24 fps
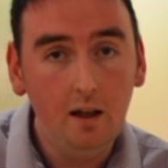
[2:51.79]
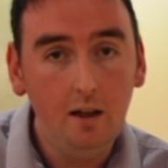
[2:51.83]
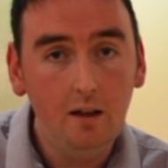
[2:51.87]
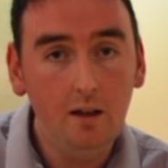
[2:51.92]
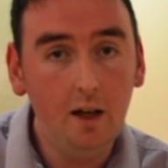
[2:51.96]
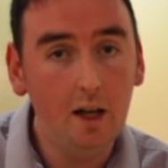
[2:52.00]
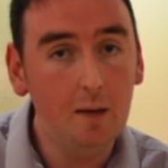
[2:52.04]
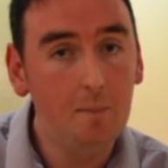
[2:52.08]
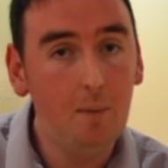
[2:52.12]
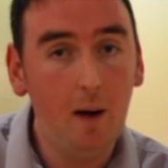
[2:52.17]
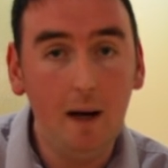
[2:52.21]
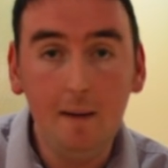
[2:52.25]

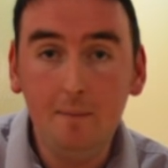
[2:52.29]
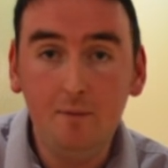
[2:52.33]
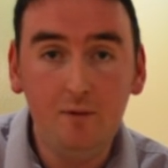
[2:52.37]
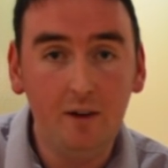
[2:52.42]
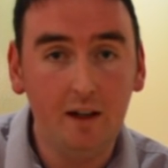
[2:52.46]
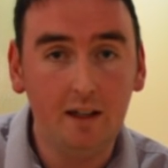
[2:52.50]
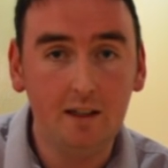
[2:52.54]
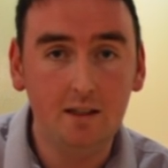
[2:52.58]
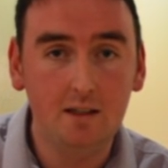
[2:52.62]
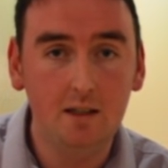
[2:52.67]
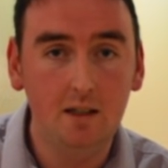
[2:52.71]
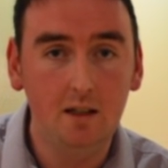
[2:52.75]
Not a pipe
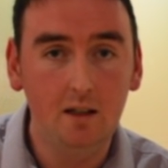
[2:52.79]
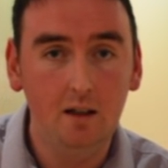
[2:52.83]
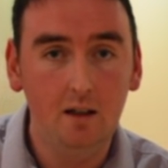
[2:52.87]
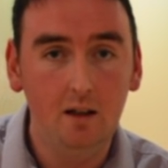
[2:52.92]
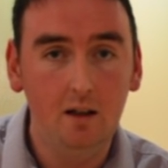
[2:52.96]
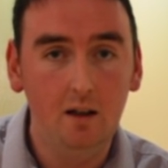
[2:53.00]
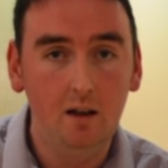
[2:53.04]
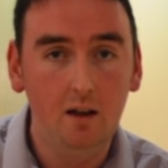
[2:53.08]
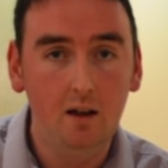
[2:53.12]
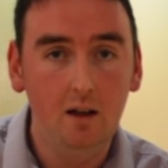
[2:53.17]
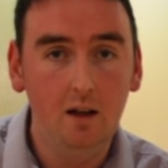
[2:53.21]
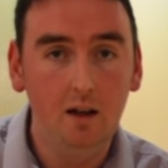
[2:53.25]
fixed,
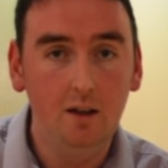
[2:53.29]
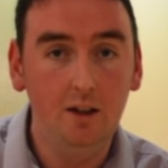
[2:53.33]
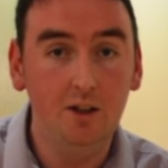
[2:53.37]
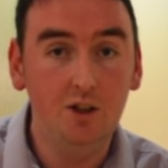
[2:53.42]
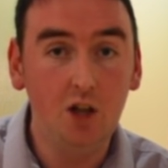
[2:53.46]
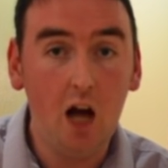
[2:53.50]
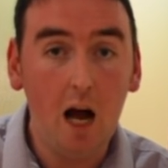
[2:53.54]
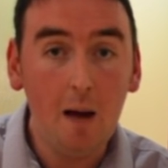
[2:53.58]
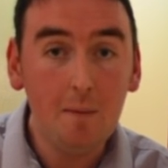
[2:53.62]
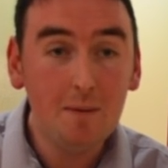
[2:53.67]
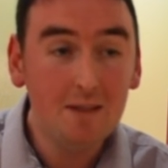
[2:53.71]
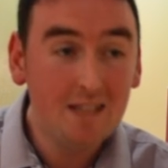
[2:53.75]
the
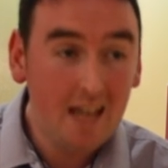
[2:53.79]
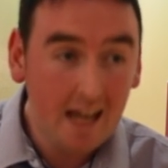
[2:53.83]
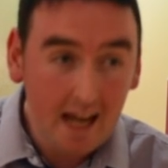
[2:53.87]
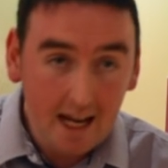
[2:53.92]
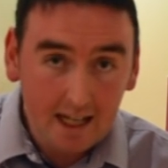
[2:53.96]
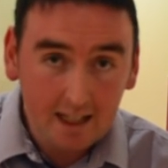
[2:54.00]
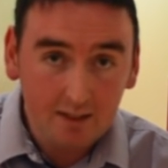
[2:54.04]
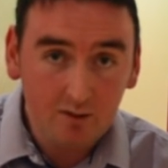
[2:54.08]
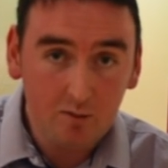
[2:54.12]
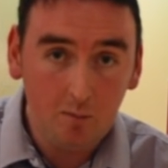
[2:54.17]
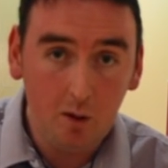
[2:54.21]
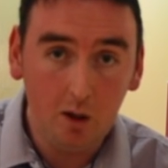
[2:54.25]
jobs
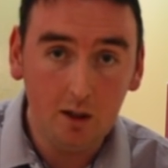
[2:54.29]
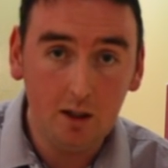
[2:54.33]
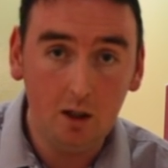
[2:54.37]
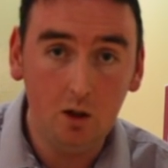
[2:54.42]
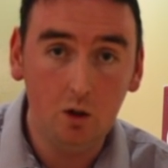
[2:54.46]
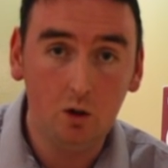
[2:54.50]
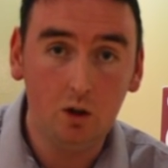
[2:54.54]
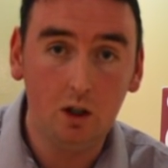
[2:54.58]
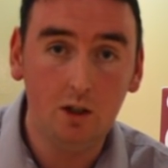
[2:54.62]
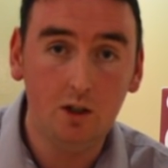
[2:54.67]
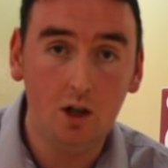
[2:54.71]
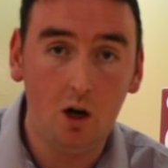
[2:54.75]
taken from all the
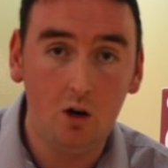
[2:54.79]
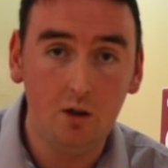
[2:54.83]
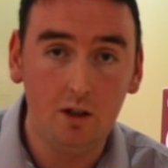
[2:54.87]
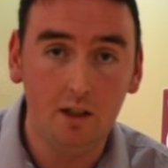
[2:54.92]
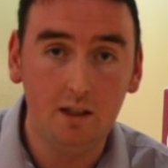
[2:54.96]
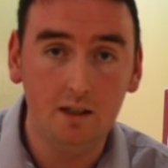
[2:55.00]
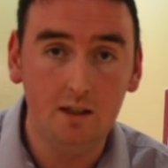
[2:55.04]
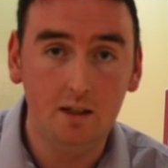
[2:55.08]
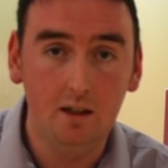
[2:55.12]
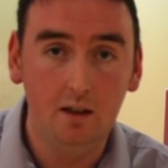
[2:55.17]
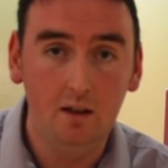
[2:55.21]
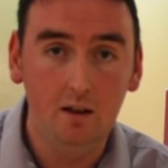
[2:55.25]
local
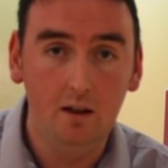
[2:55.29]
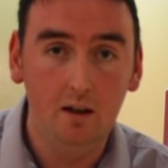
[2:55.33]
authorities